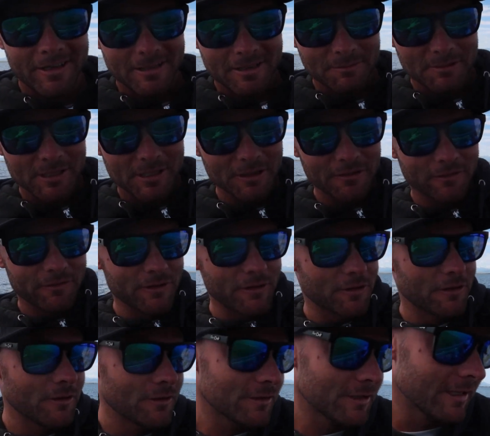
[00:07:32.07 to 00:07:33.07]
some still
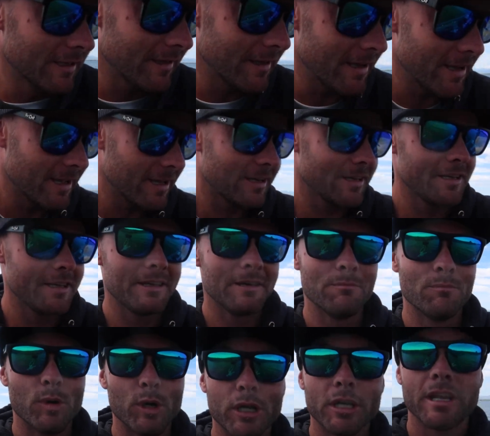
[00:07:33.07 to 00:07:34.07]
photos, and
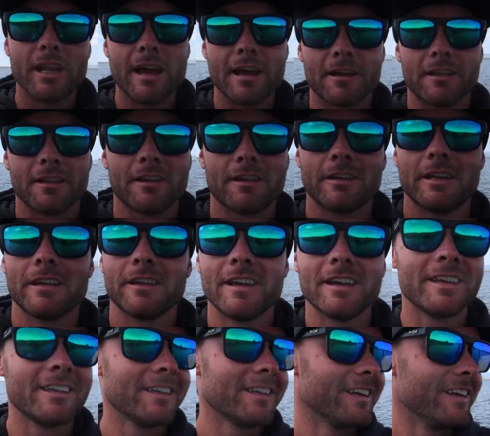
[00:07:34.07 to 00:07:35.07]
he boogied out of
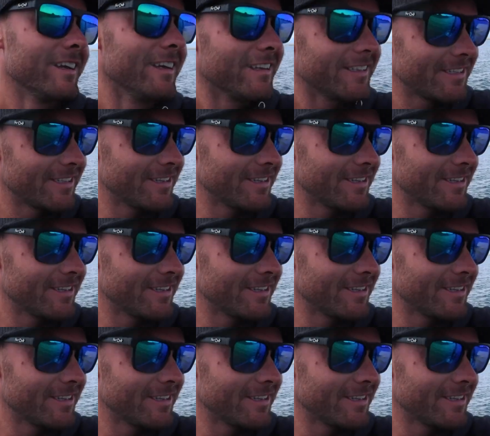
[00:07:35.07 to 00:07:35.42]
there.